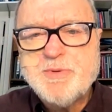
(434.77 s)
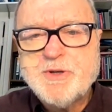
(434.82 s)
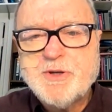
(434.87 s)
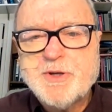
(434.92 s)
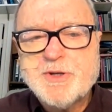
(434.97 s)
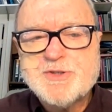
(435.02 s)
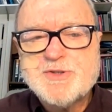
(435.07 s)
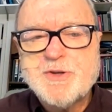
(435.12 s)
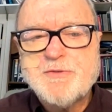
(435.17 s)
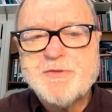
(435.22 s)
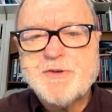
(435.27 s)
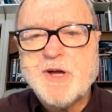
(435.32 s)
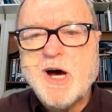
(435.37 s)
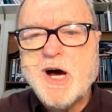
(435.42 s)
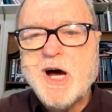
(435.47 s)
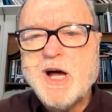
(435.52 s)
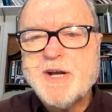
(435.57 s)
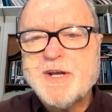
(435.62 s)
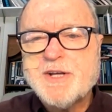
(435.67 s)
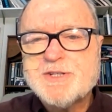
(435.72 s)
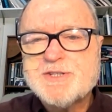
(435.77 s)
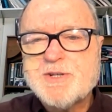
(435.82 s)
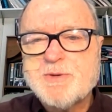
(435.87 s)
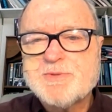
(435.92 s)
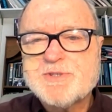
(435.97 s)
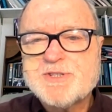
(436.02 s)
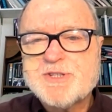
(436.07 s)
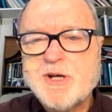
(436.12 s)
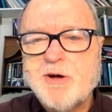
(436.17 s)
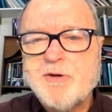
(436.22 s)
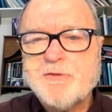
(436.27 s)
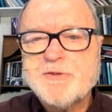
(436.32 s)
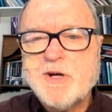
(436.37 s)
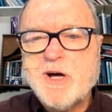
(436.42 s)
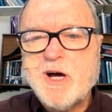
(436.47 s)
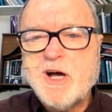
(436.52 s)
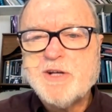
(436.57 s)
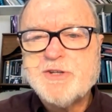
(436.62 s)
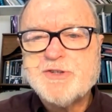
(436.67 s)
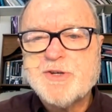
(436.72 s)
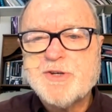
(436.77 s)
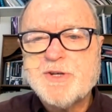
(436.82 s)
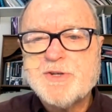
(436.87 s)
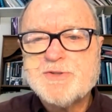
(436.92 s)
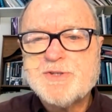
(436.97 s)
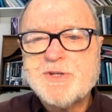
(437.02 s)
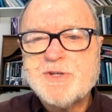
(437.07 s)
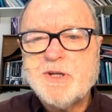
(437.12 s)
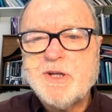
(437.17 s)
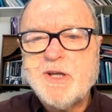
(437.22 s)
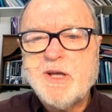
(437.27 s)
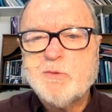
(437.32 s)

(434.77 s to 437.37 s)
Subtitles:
because if God is himself conscious,